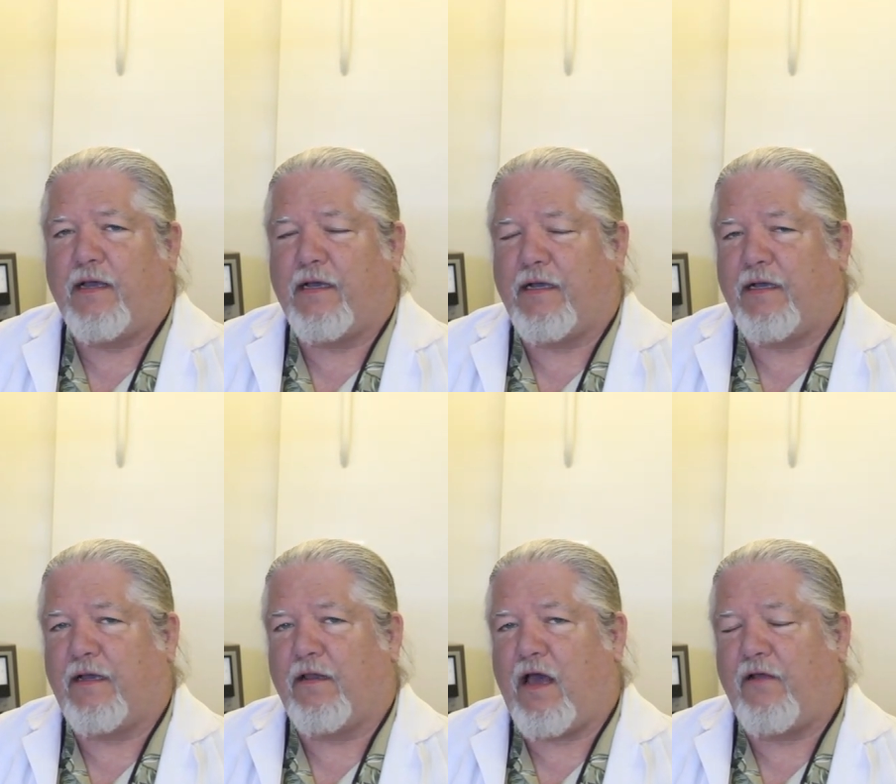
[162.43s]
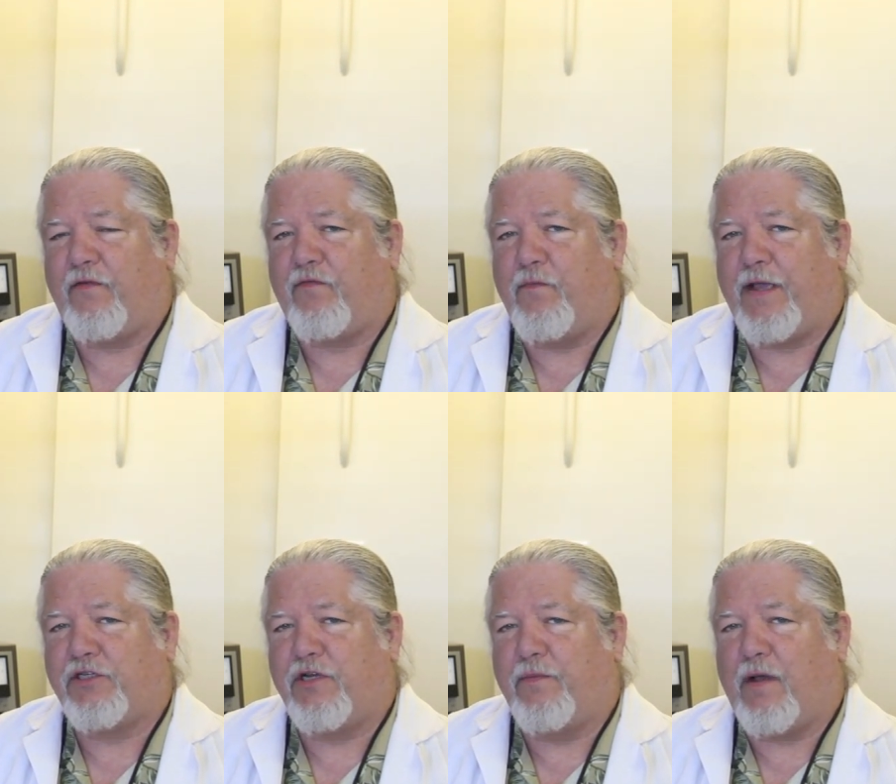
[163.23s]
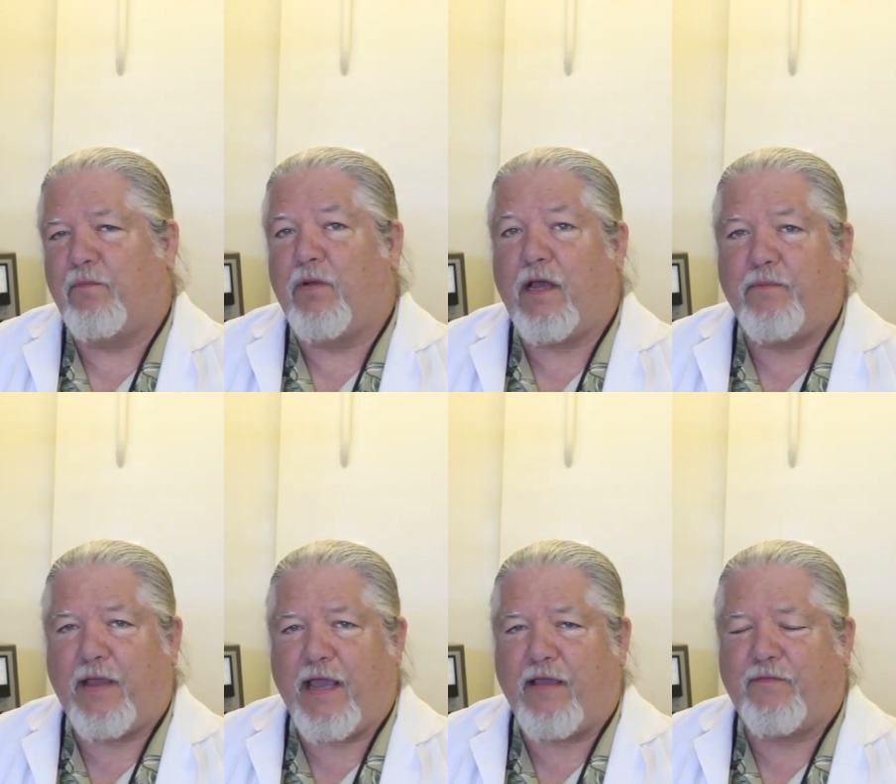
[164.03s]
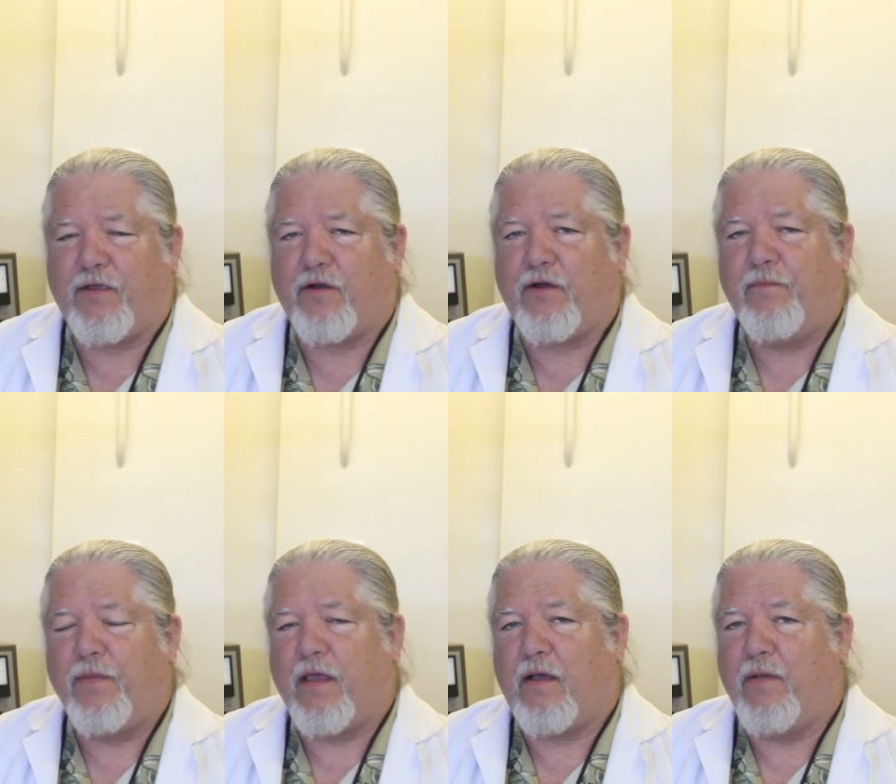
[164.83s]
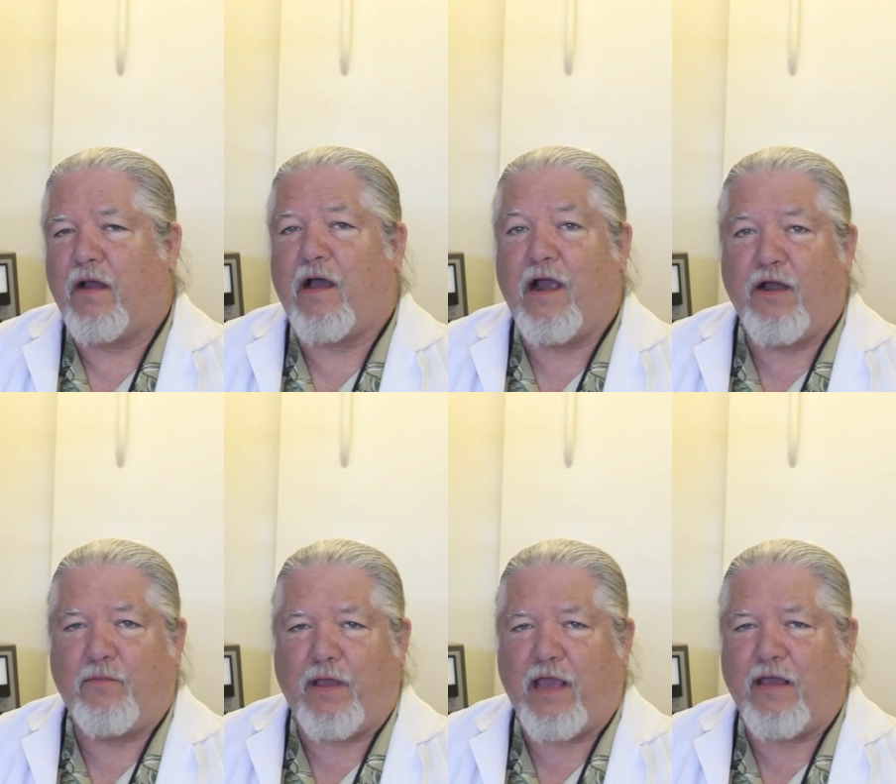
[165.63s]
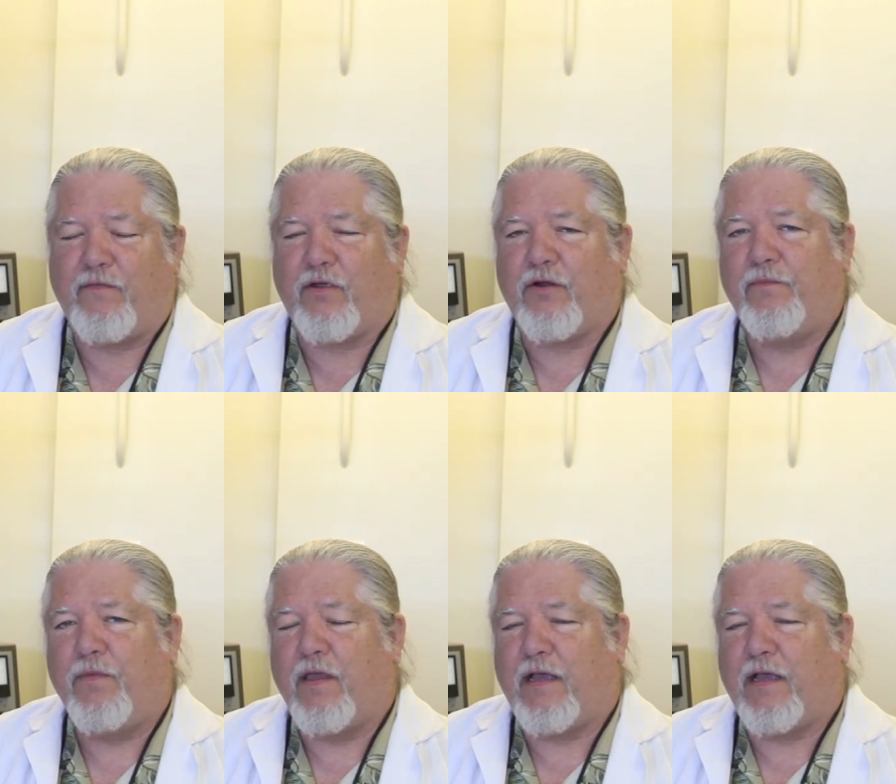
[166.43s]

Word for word: uh, a lot of information about blood behavior, about iron behavior.